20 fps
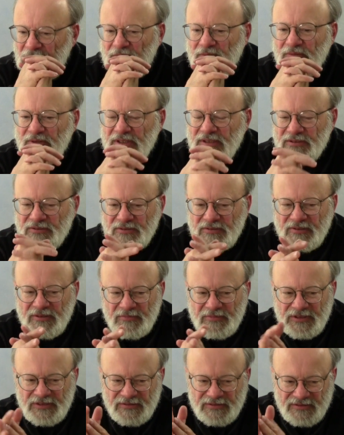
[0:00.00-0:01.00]
Oh, well, you
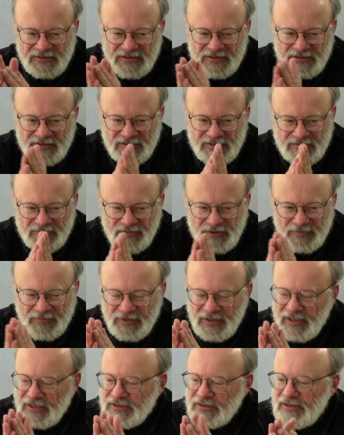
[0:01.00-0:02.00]
know, I mean, assisted
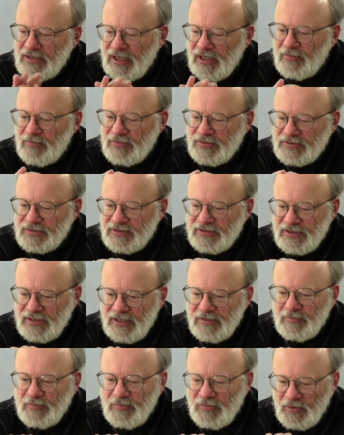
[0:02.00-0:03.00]
reproduction almost
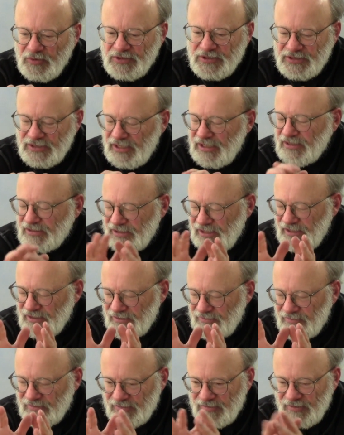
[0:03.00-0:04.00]
in most states,
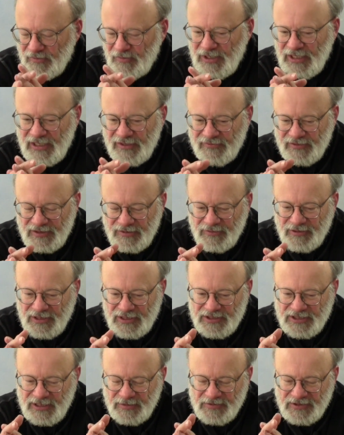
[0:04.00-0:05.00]
not, I mean, we have a, we're
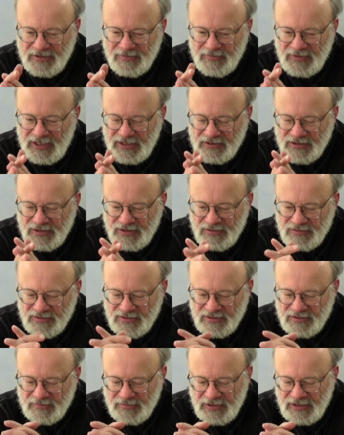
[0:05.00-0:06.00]
an exception in
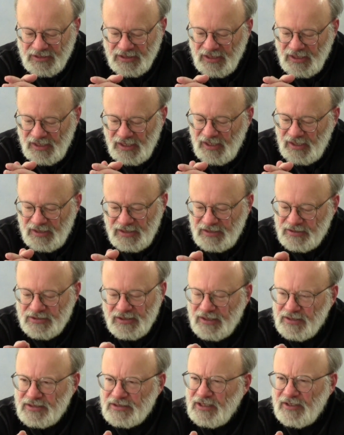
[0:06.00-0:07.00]
Massachusetts, but
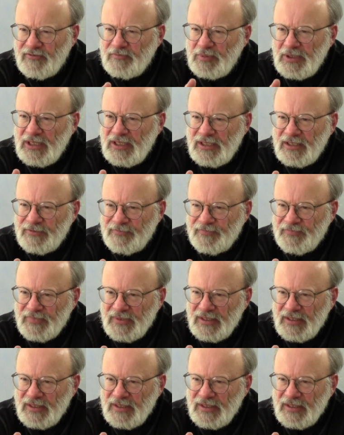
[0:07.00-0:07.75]
it's all self-pay.